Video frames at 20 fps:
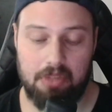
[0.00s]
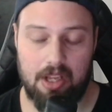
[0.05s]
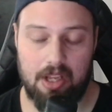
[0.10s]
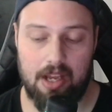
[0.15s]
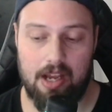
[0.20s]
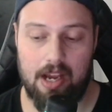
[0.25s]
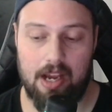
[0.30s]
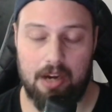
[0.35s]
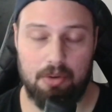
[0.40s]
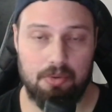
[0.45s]

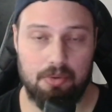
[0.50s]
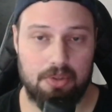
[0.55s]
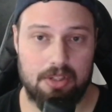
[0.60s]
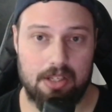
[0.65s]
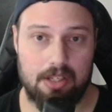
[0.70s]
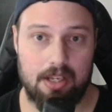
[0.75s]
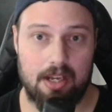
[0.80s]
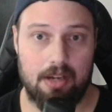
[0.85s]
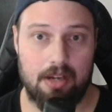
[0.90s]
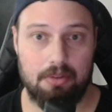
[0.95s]
I don't
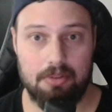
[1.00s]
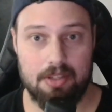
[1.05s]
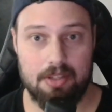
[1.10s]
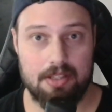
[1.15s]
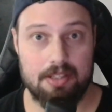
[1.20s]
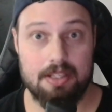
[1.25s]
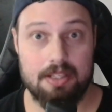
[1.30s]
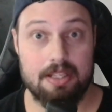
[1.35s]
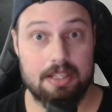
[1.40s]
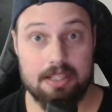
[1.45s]
see how
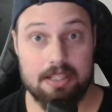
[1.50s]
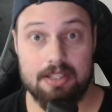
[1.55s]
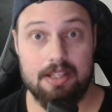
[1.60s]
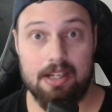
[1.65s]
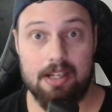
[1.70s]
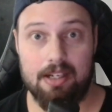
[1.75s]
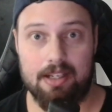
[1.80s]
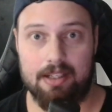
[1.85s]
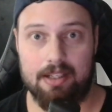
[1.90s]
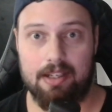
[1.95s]
this is
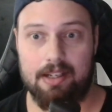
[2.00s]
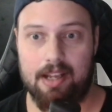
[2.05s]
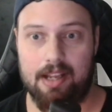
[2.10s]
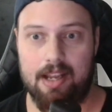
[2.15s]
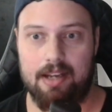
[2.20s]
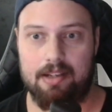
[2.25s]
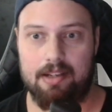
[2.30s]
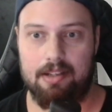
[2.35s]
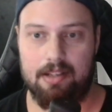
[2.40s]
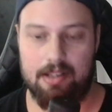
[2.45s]
stealing
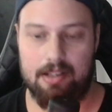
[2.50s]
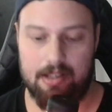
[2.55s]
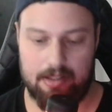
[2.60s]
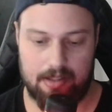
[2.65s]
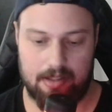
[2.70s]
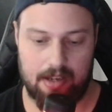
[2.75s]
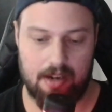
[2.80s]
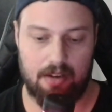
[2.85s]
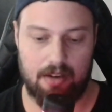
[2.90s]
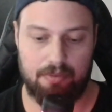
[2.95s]
again.
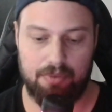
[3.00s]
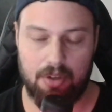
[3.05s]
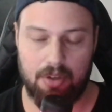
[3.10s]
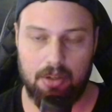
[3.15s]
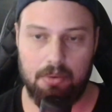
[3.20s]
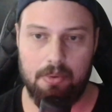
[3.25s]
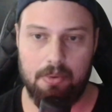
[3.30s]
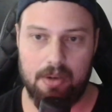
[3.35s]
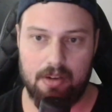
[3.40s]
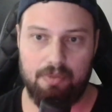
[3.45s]
They are
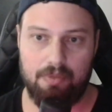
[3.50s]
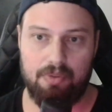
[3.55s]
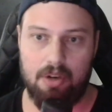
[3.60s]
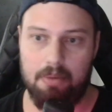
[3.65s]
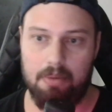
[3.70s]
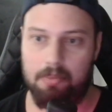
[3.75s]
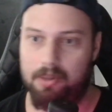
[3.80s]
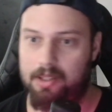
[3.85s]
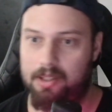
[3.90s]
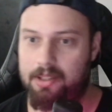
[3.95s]
following a
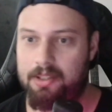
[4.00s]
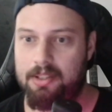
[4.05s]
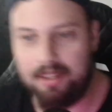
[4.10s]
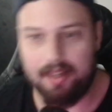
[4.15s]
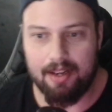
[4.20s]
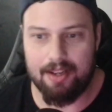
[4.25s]
formula.